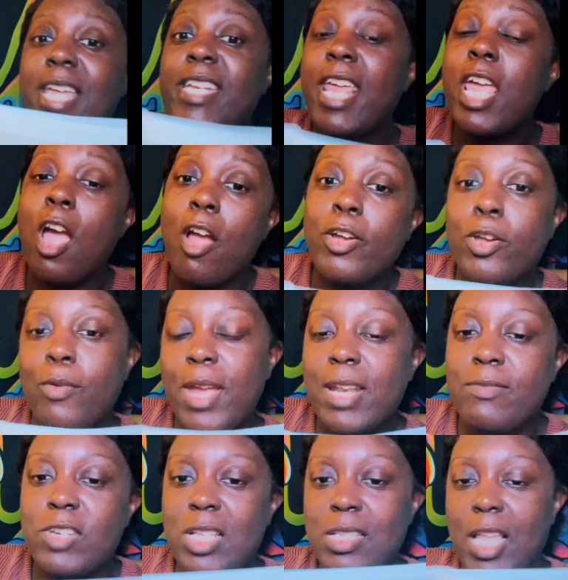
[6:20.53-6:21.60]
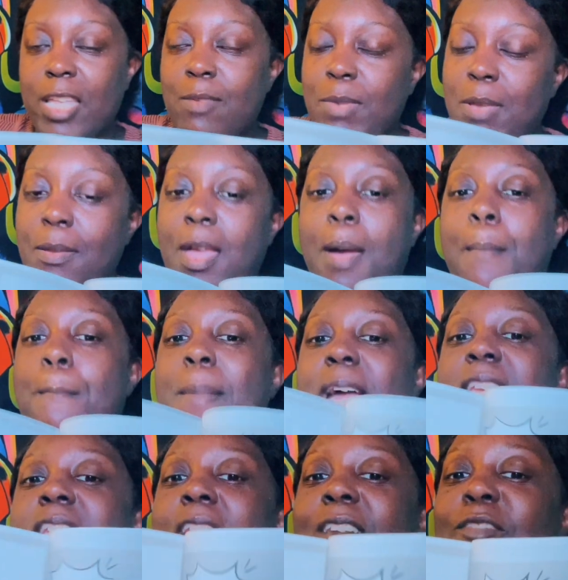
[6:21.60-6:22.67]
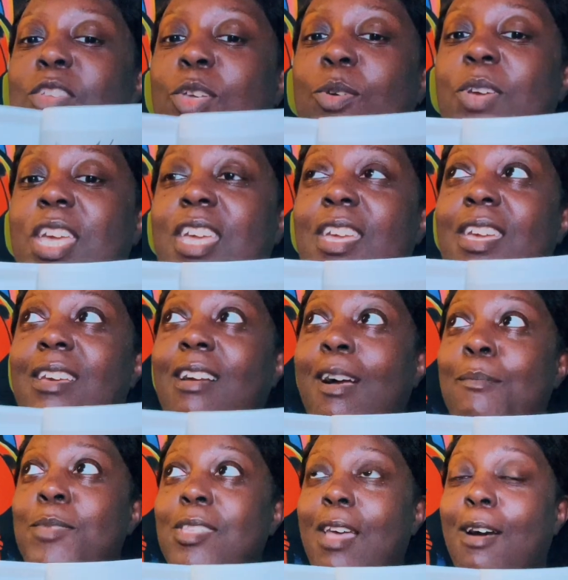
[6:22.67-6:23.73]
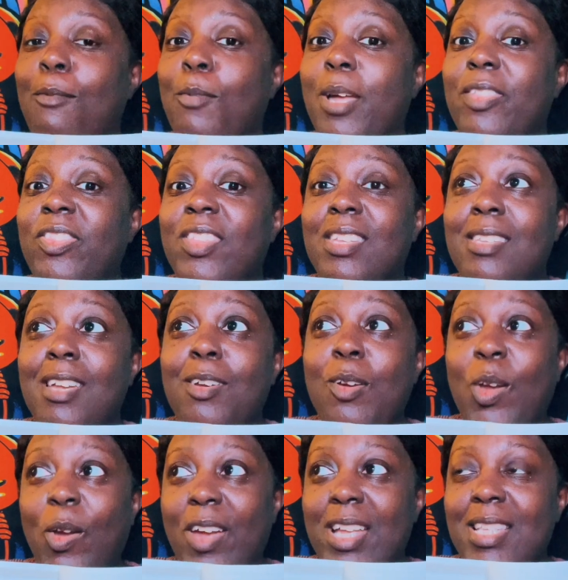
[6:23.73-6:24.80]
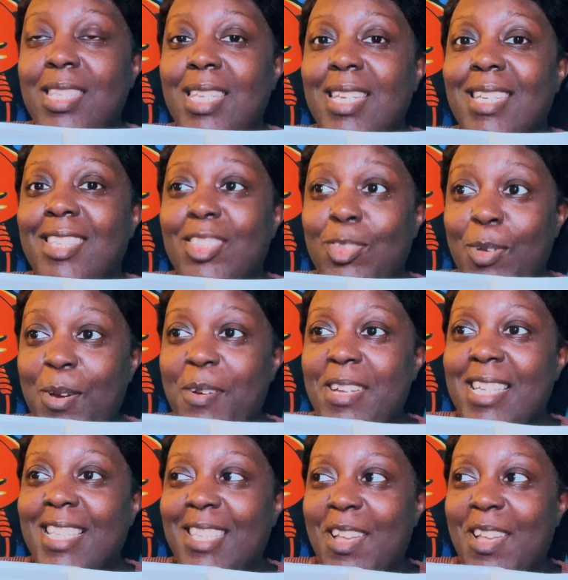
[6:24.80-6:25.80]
they are creative just like me. My nephew, he comes up with the craziest stories.